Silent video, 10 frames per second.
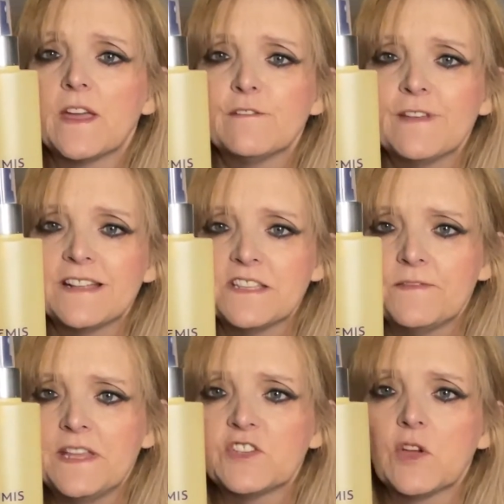
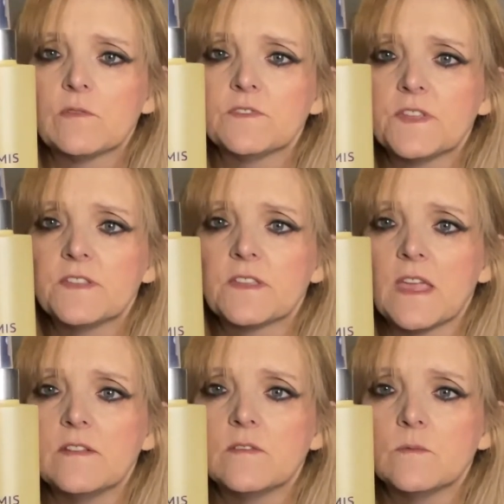effectively tones the
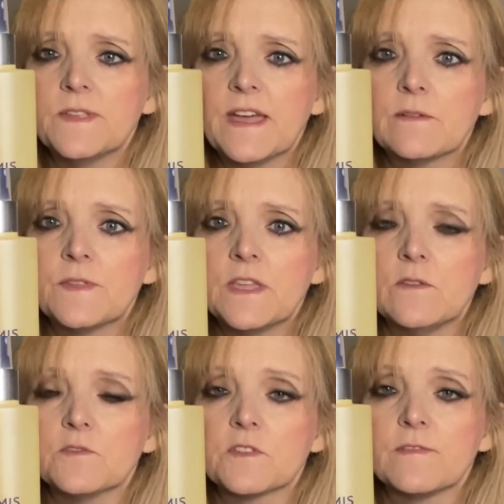skin without the
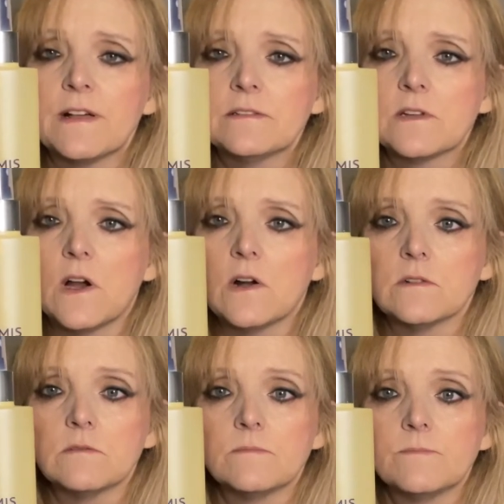use of alcohol.